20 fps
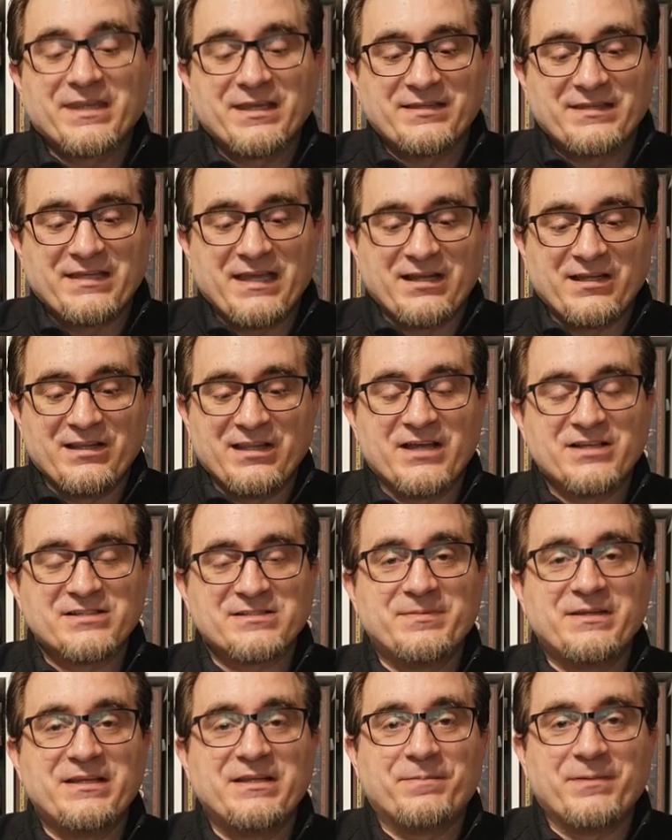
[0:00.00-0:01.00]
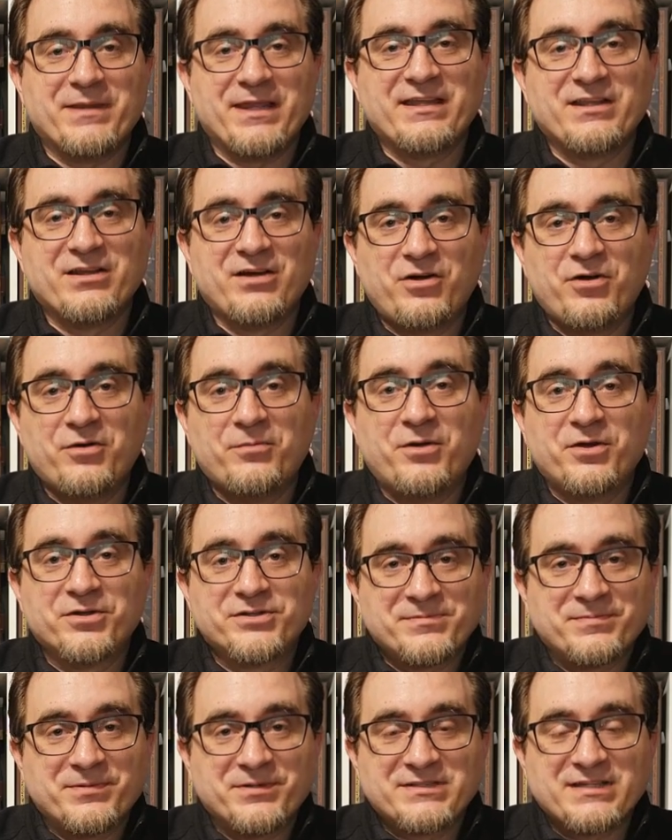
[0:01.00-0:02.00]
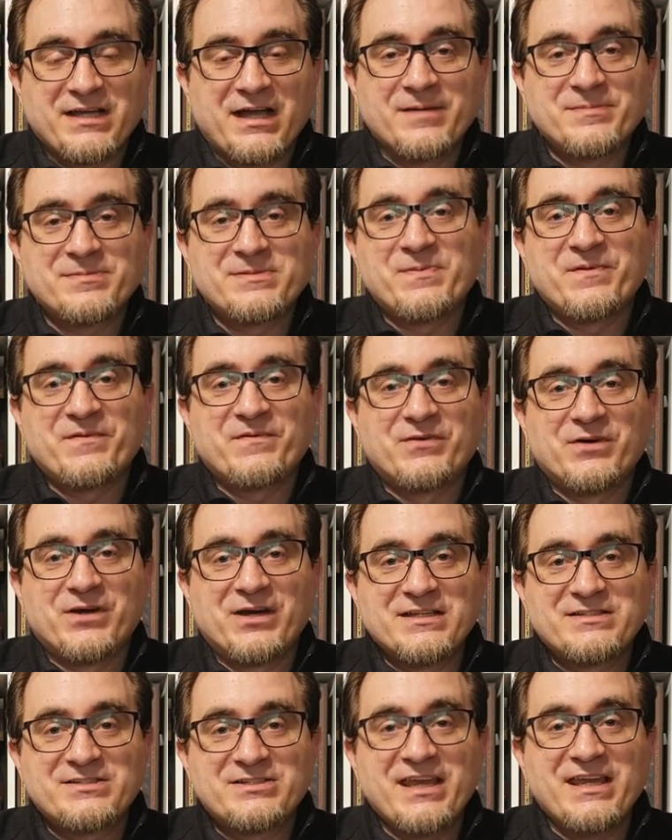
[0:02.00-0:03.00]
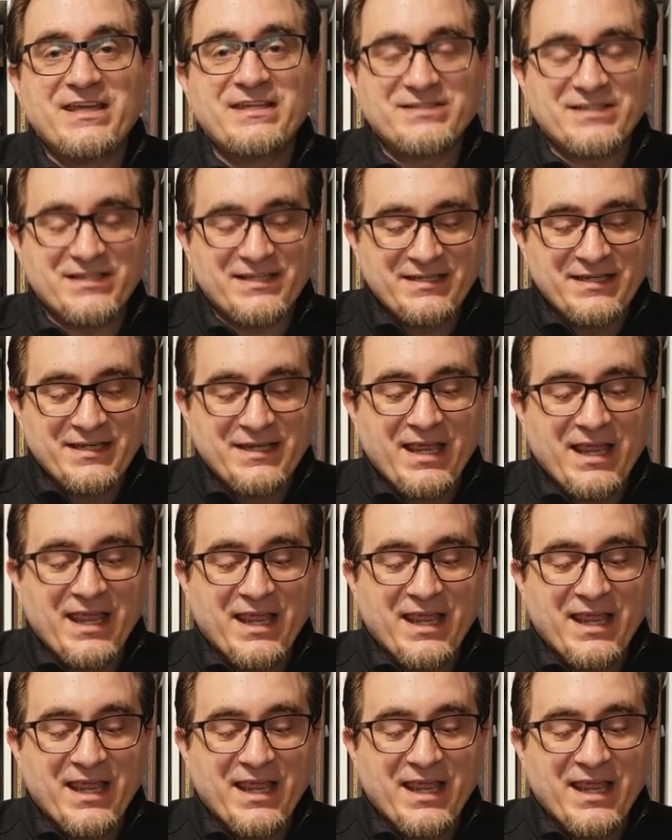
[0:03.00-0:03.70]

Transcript: That allows me to play the hole multiple times before I change it.